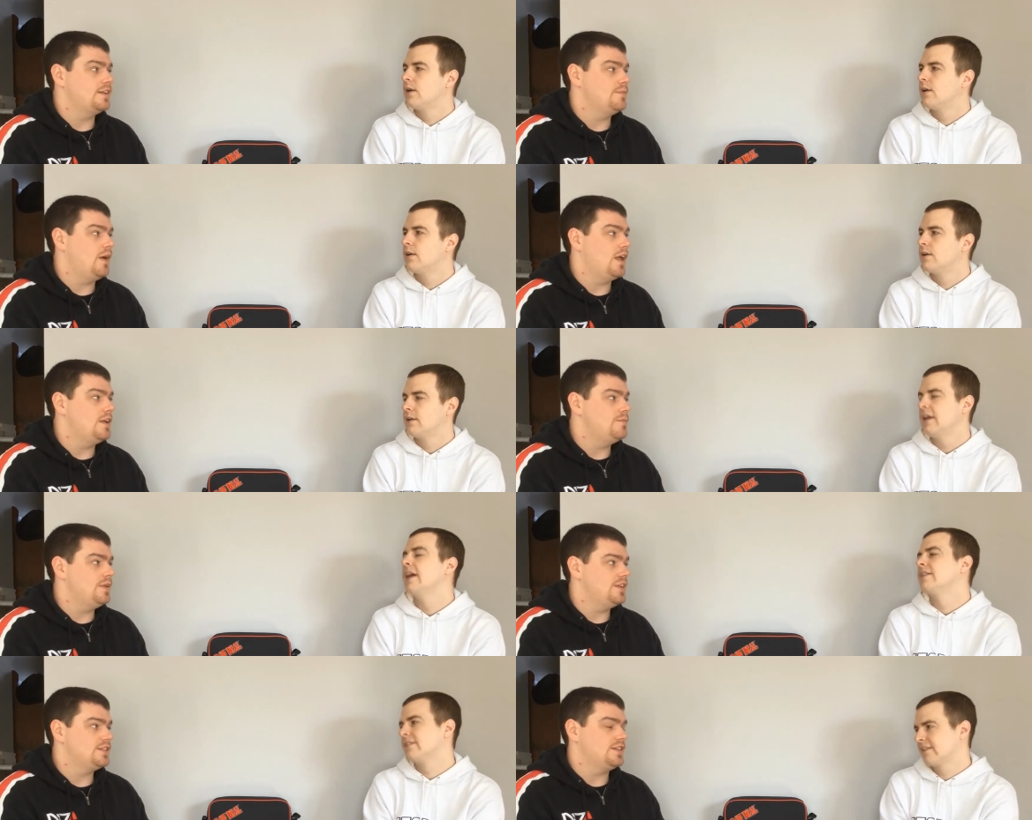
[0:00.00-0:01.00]
Speaker 1: affected by
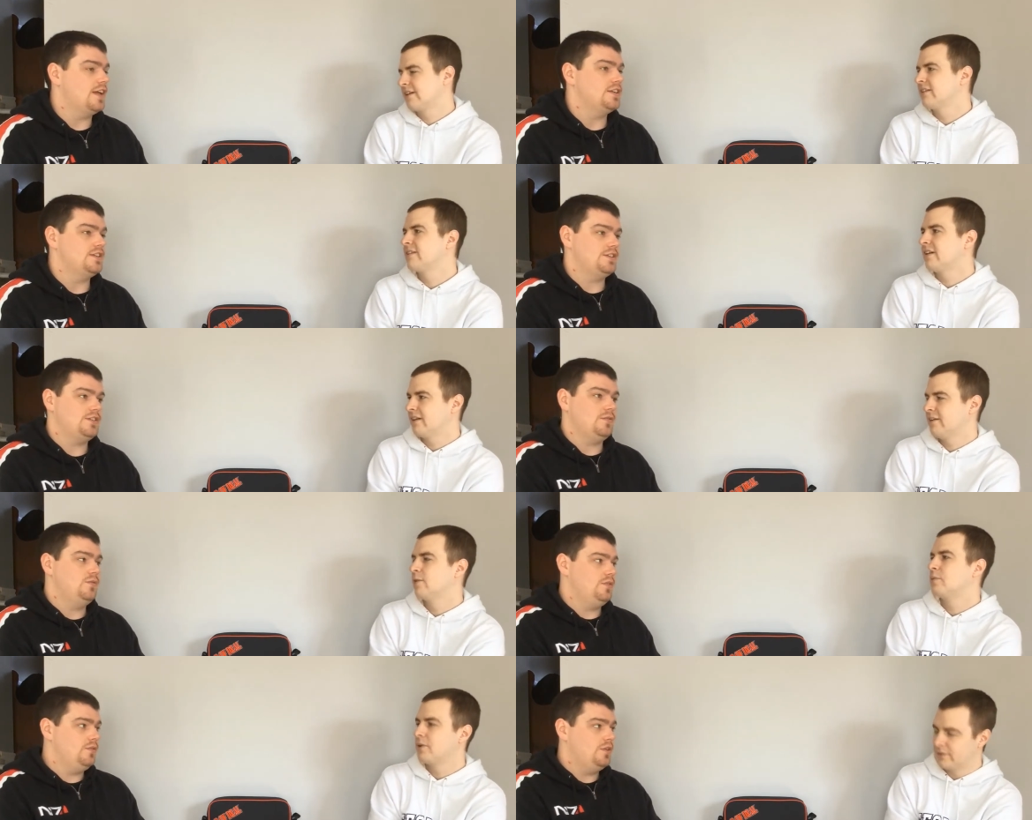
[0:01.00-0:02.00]
it. Yeah, because the text is
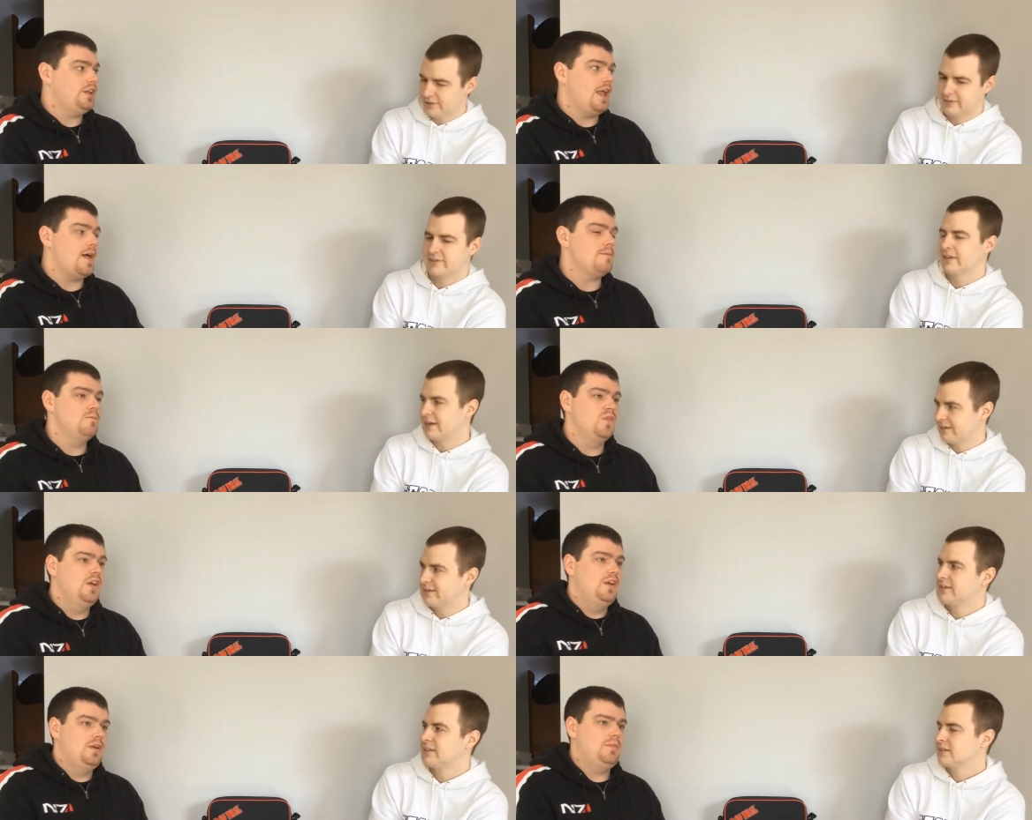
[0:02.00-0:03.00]
not your opponent. Yeah.
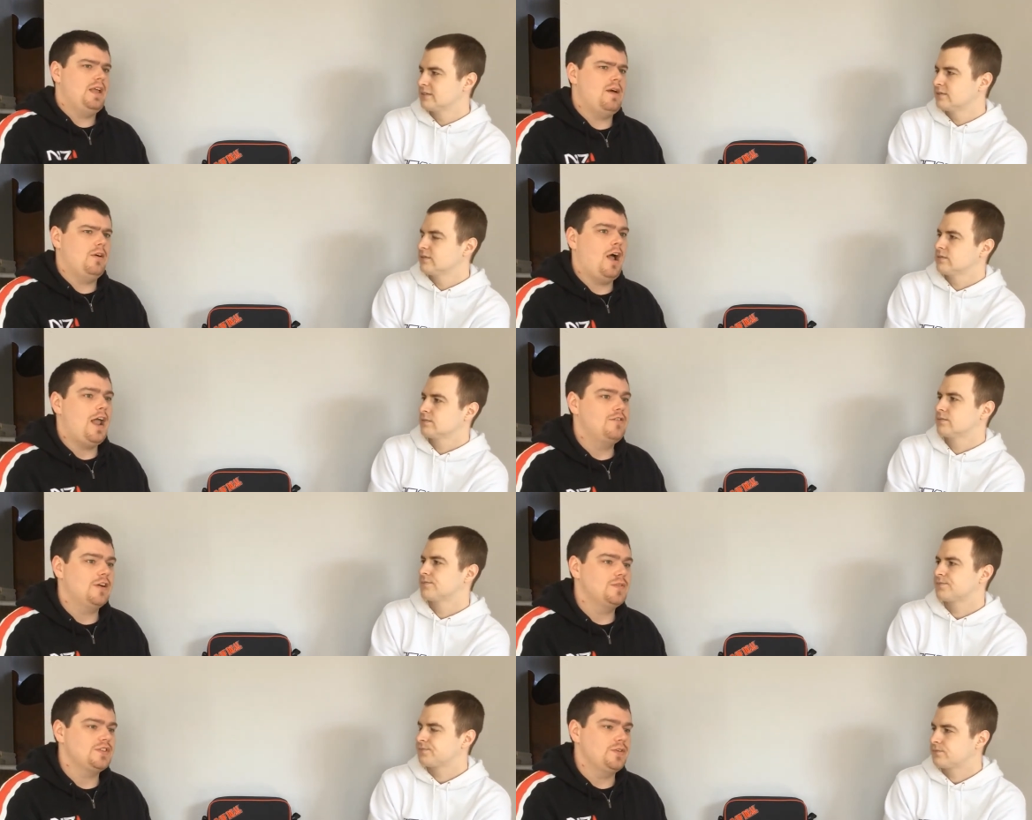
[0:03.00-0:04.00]
yeah. But yeah, what
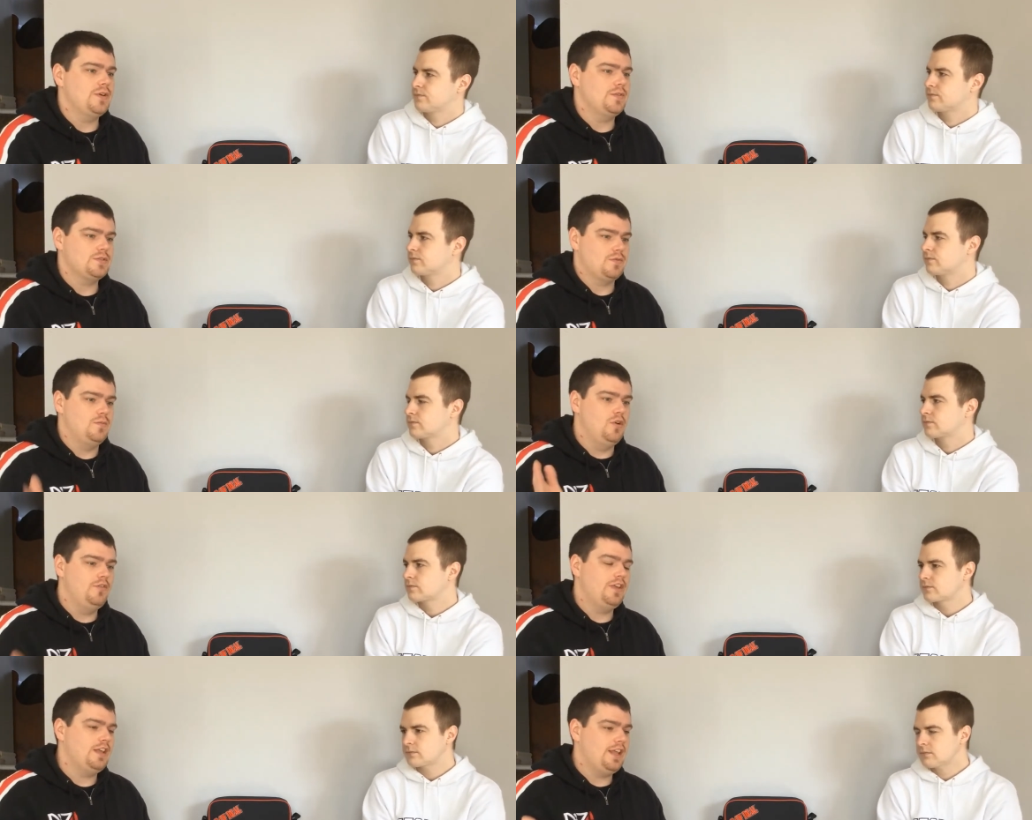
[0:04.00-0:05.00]
Heidenreich was doing was
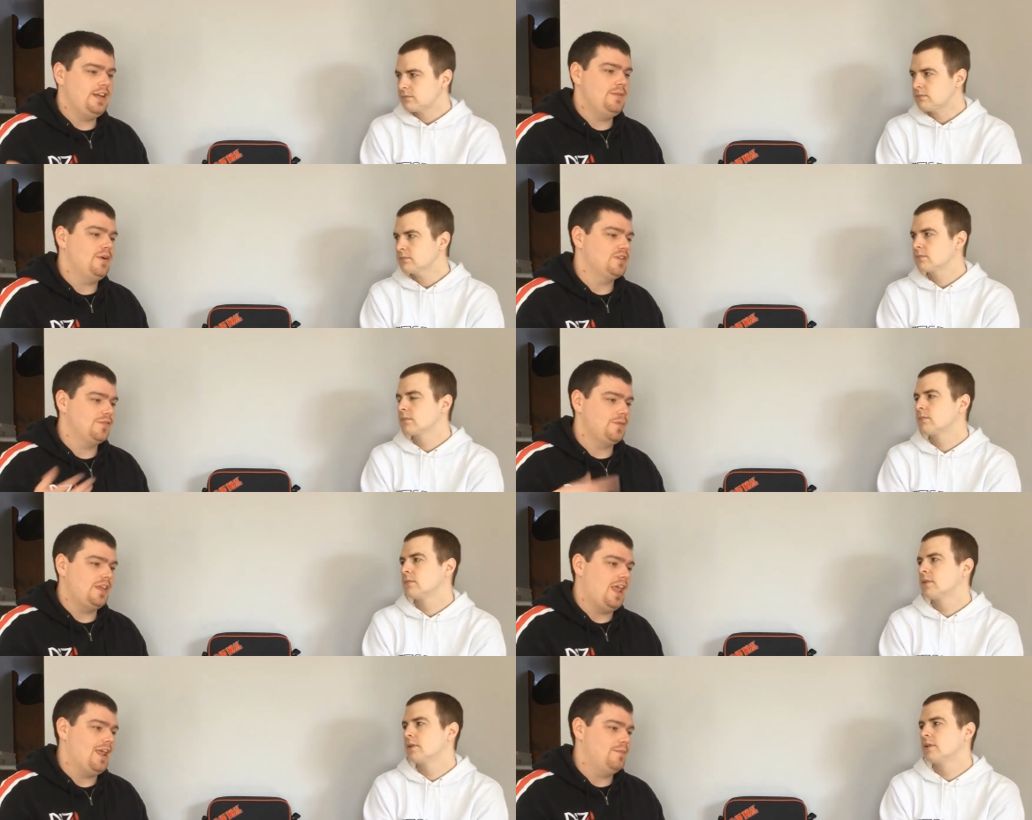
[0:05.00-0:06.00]
removing a kidney punch
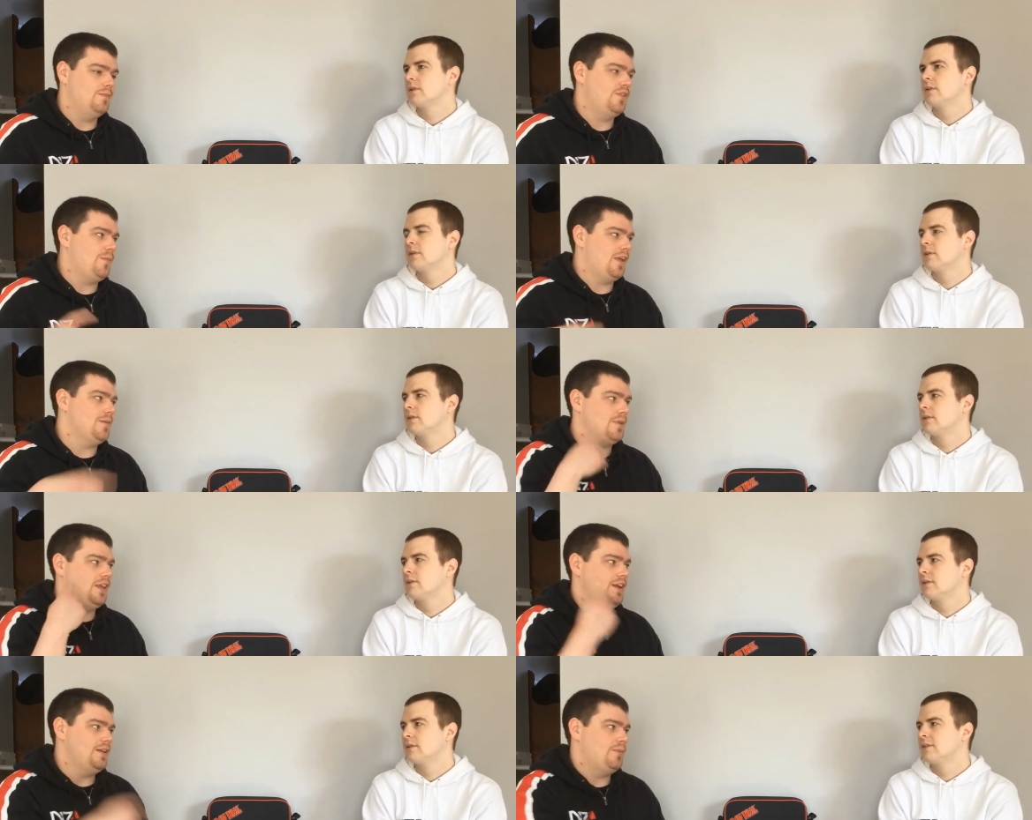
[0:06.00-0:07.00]
from the game to pick
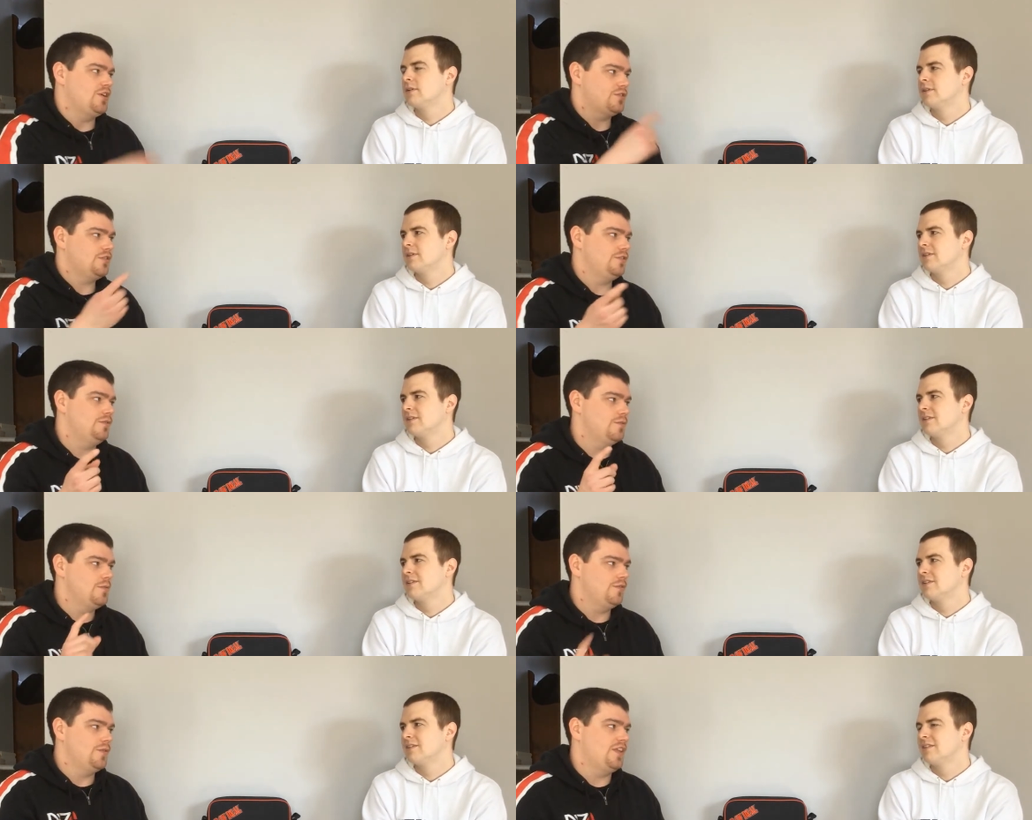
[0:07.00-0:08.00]
up a kidney punch
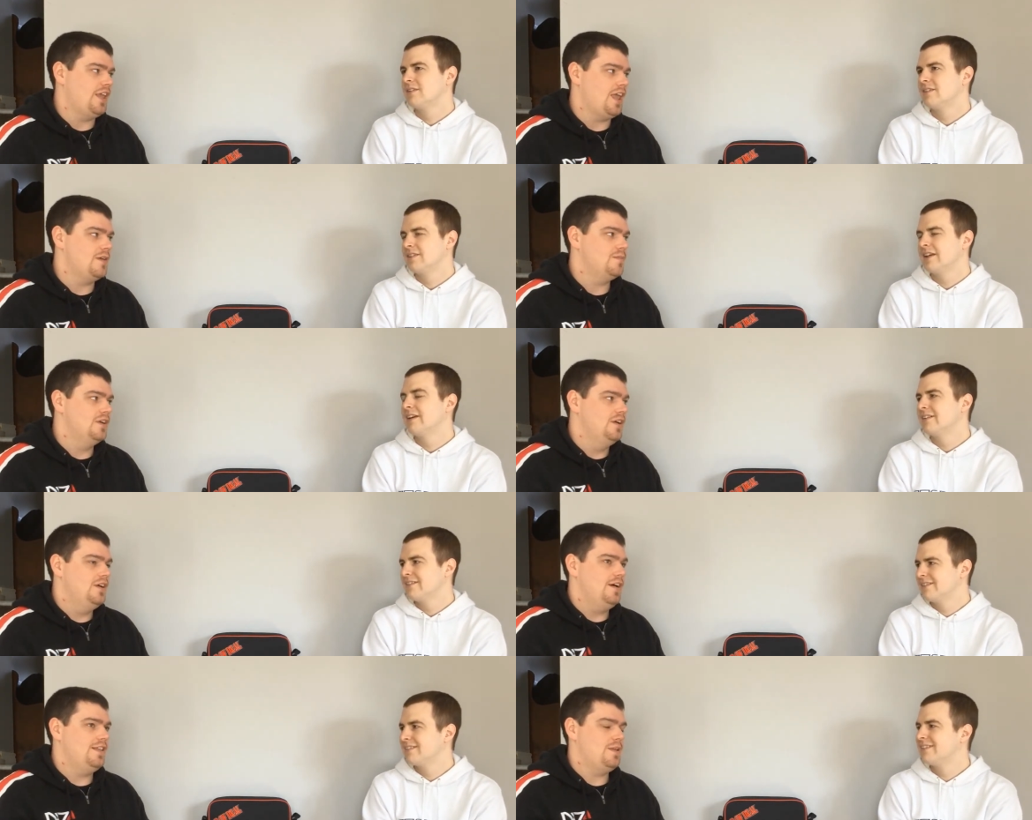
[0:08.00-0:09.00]
removed from the game.
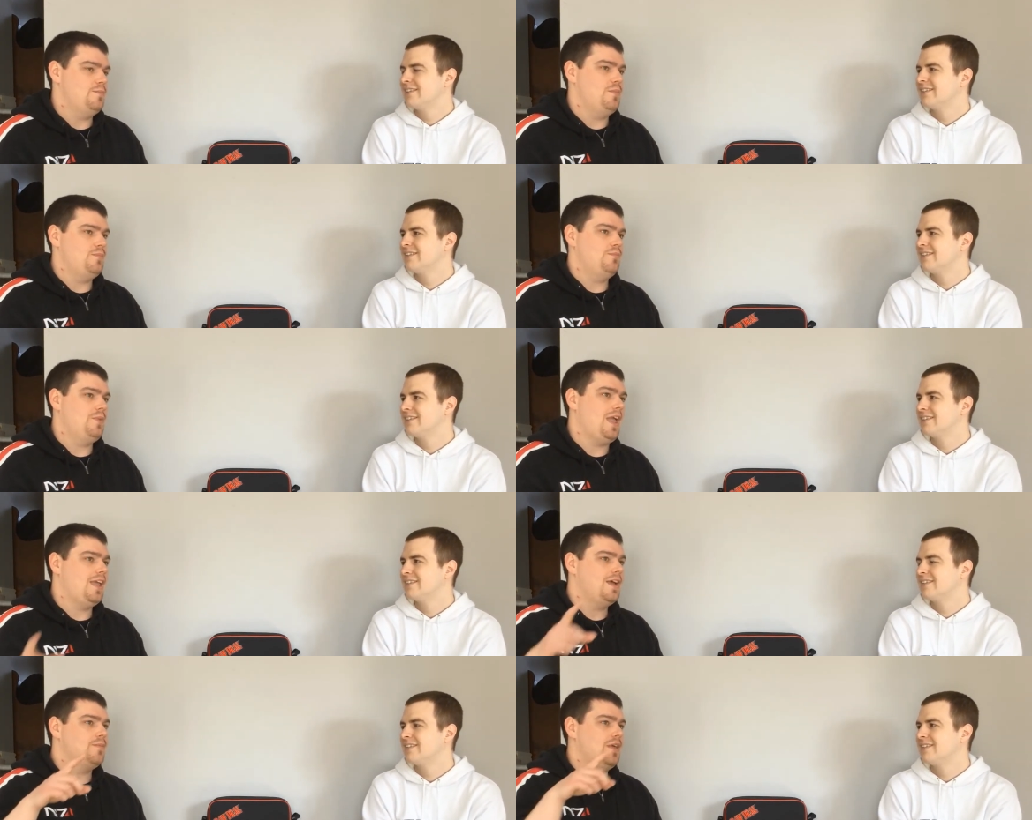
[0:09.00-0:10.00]
Yeah. And then
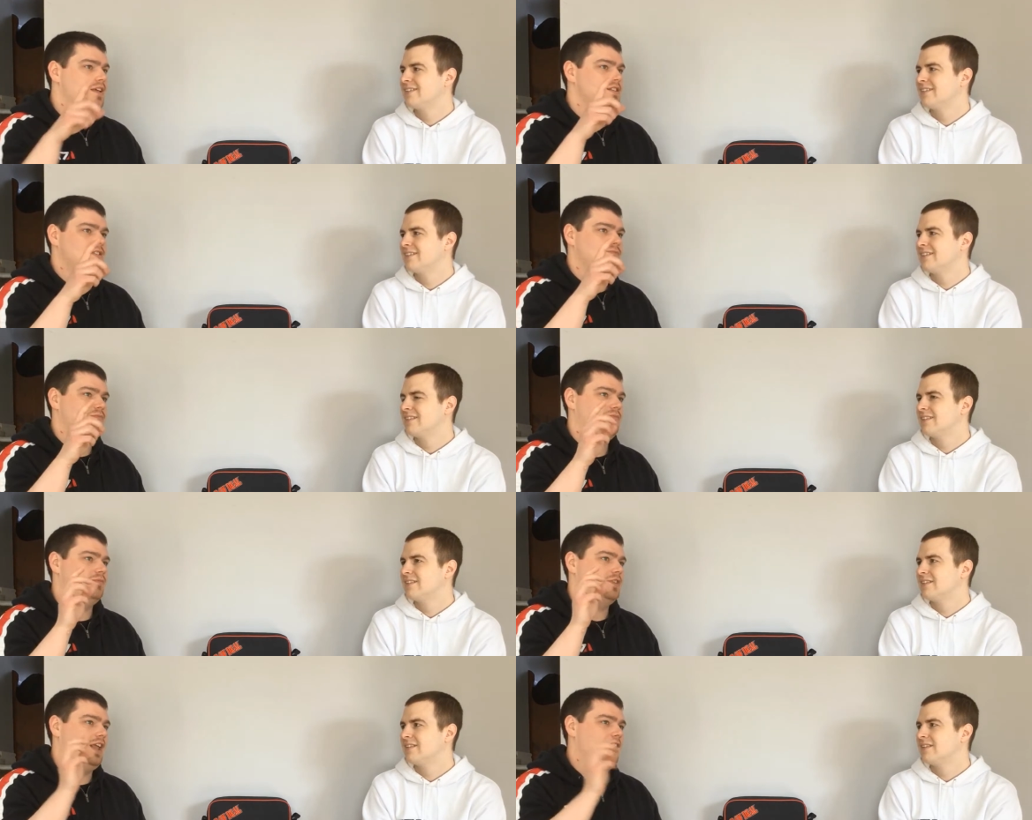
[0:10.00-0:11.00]
picking up his